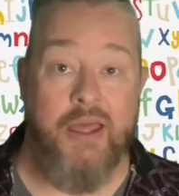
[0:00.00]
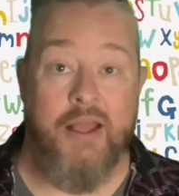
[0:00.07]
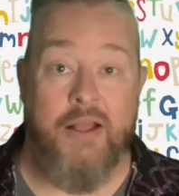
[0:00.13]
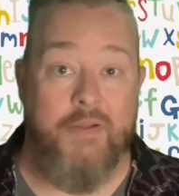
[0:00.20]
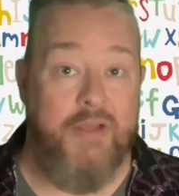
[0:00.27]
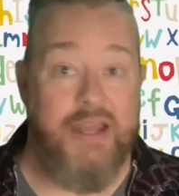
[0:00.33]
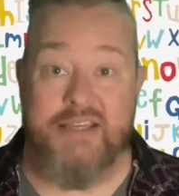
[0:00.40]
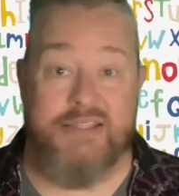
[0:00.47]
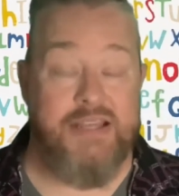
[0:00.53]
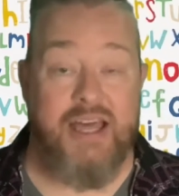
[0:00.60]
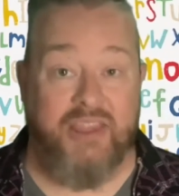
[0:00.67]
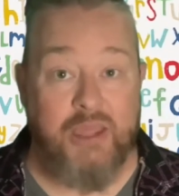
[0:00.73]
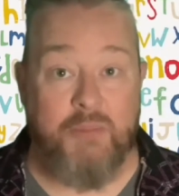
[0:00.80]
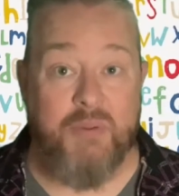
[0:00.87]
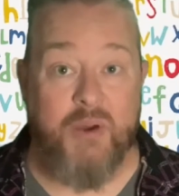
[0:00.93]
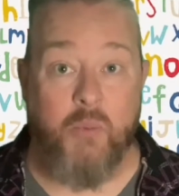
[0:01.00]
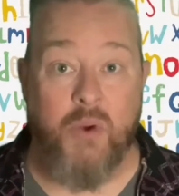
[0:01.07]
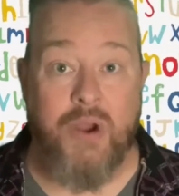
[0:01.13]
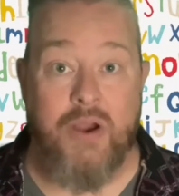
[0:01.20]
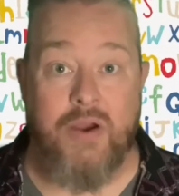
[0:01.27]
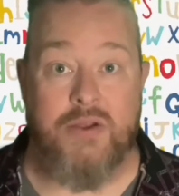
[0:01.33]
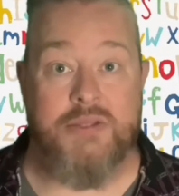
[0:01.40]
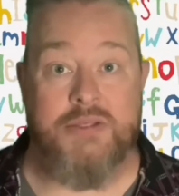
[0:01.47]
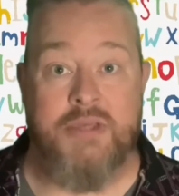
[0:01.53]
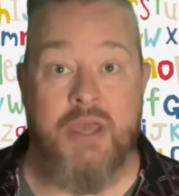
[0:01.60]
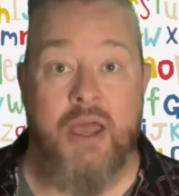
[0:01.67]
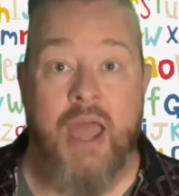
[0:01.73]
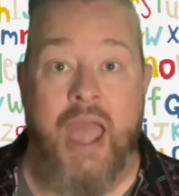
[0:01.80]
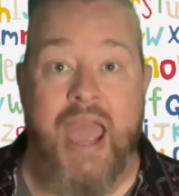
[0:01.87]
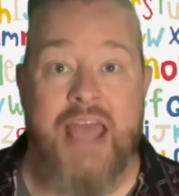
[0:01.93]
It is nothing but words.
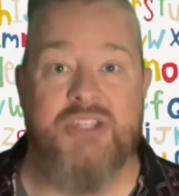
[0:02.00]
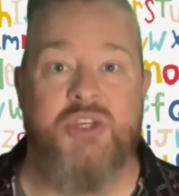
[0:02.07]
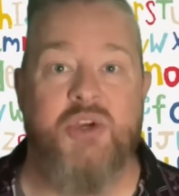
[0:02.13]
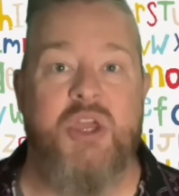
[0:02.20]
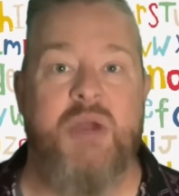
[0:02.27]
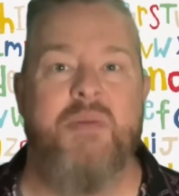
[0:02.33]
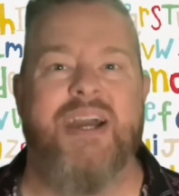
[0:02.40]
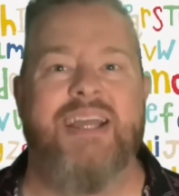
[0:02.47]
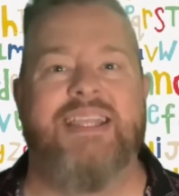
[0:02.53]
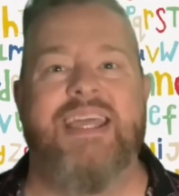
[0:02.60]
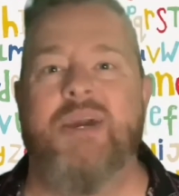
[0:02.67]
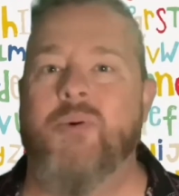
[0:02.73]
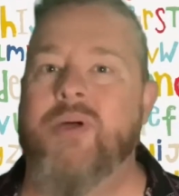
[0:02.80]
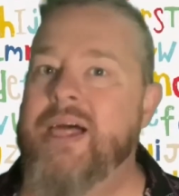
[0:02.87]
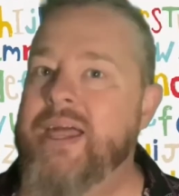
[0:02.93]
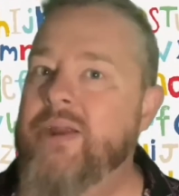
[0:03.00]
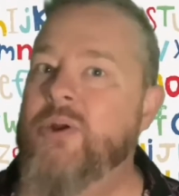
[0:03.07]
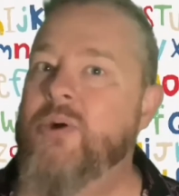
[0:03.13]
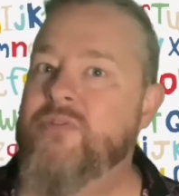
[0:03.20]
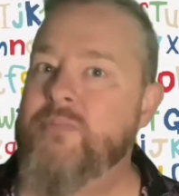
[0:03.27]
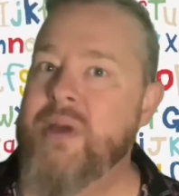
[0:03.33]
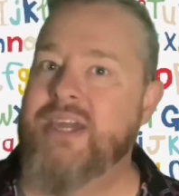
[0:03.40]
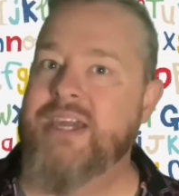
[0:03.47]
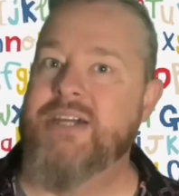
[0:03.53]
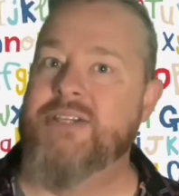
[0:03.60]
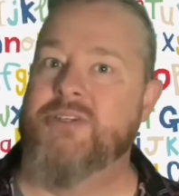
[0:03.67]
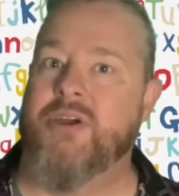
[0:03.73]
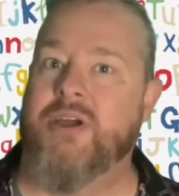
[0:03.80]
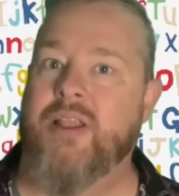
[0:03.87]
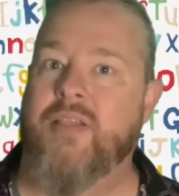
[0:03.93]
And so you might think, well, I don't know if my kids
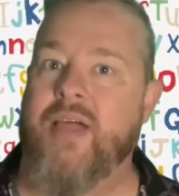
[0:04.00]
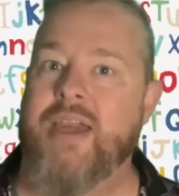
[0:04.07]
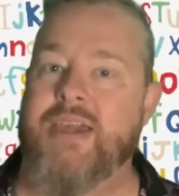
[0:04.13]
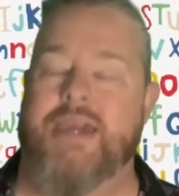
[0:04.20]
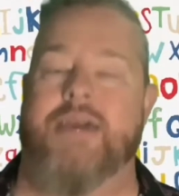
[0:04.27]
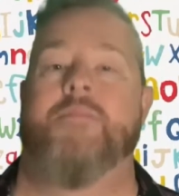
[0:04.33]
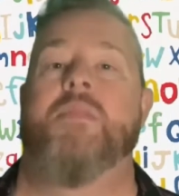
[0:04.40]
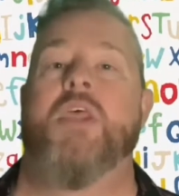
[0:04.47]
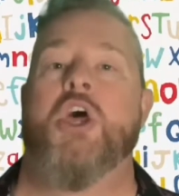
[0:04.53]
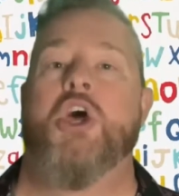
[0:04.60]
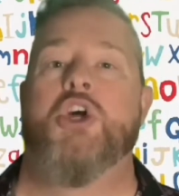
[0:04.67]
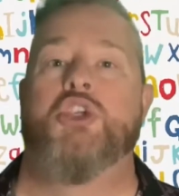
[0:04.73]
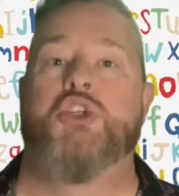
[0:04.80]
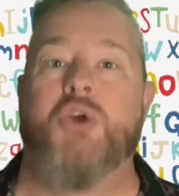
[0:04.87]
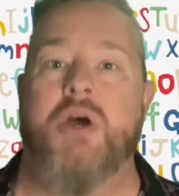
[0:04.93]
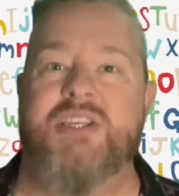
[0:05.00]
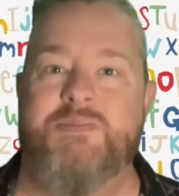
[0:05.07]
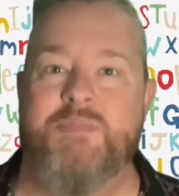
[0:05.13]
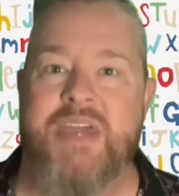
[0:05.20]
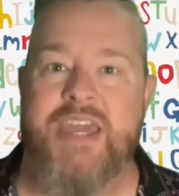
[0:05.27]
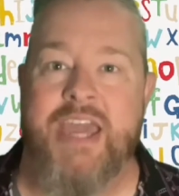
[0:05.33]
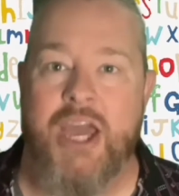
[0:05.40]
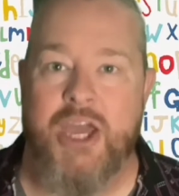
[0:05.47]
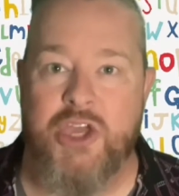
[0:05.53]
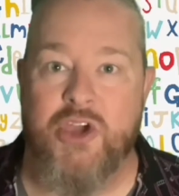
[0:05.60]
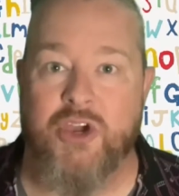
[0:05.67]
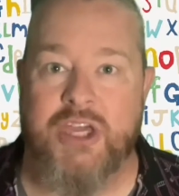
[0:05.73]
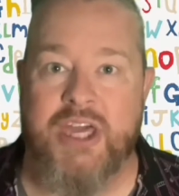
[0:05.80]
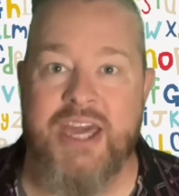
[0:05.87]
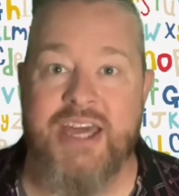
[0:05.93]
are gonna like it. Trust me, your
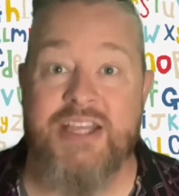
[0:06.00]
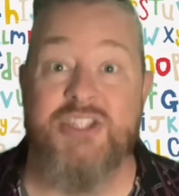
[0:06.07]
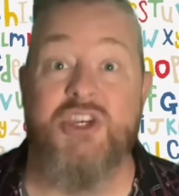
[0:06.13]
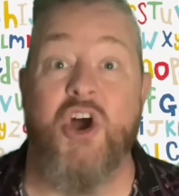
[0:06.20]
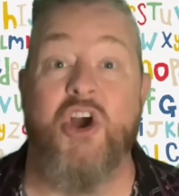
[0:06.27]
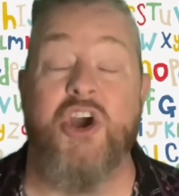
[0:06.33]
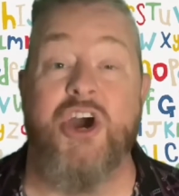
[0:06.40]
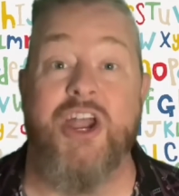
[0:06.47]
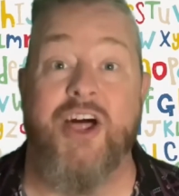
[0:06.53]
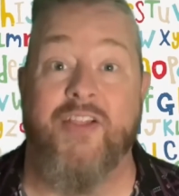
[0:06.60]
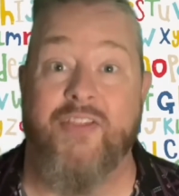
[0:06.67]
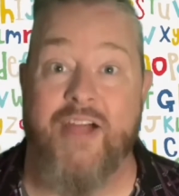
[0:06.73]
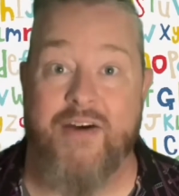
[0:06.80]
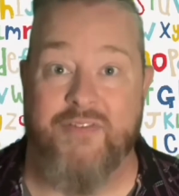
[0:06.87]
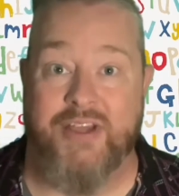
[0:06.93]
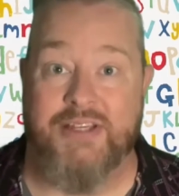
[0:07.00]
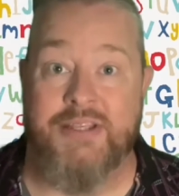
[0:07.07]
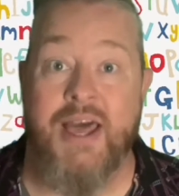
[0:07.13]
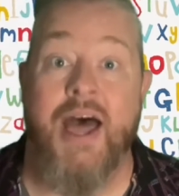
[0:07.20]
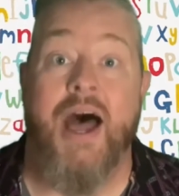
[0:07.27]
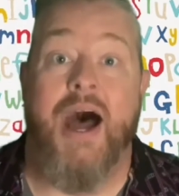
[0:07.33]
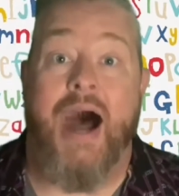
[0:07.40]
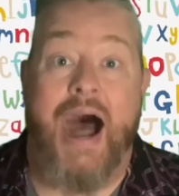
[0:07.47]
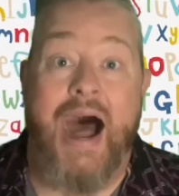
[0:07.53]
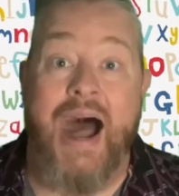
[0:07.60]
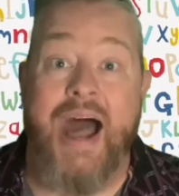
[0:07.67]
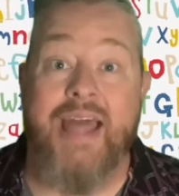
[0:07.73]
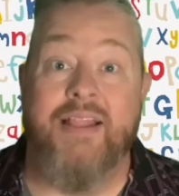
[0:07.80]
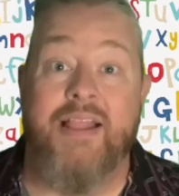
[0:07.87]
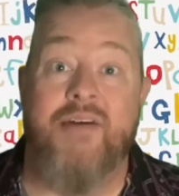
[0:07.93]
kids are gonna love it.
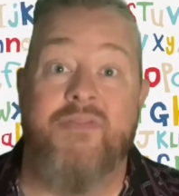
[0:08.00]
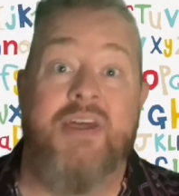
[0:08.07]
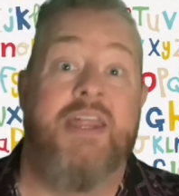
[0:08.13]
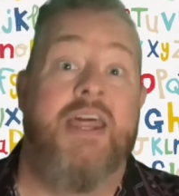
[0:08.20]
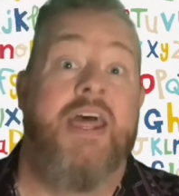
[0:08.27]
I love it.